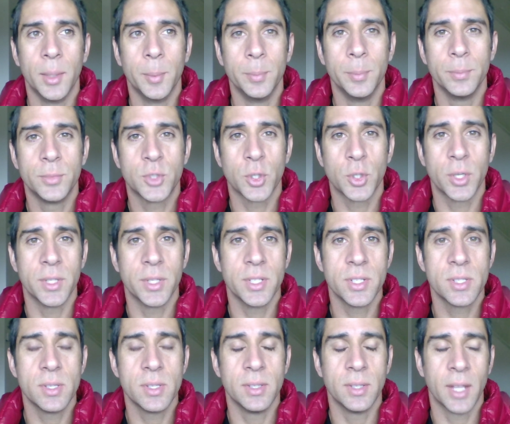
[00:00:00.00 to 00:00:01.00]
during
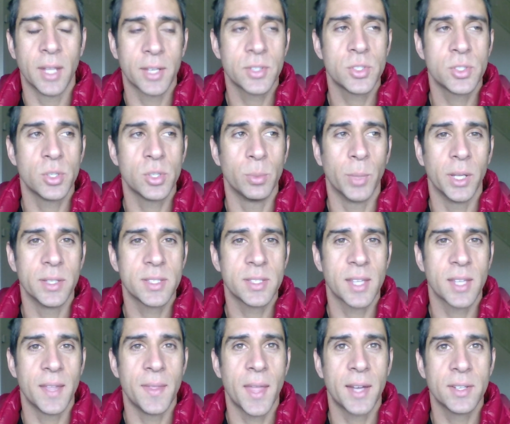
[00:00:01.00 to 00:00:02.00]
these next 2 months,
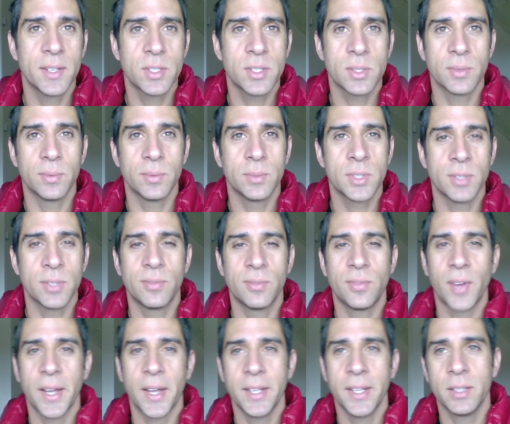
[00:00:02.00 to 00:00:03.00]
and that is to
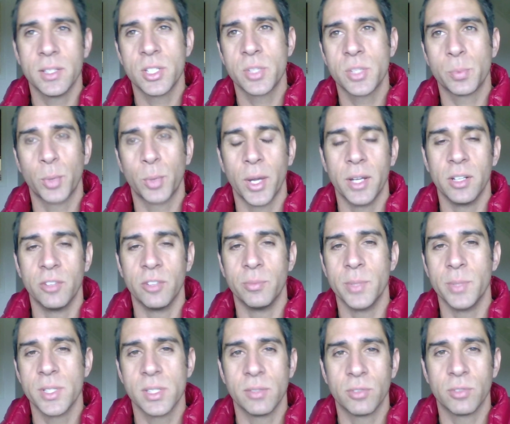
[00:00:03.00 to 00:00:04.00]
fight the spread of
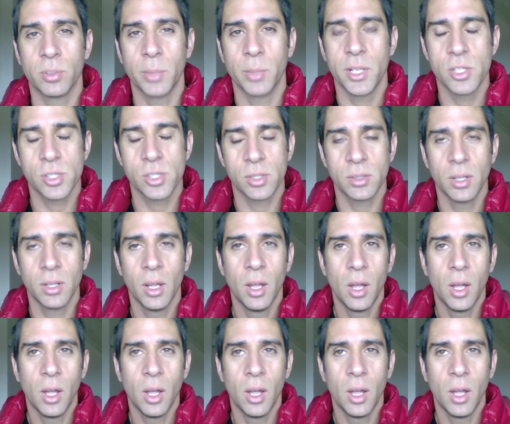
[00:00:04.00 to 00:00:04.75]
misinformation,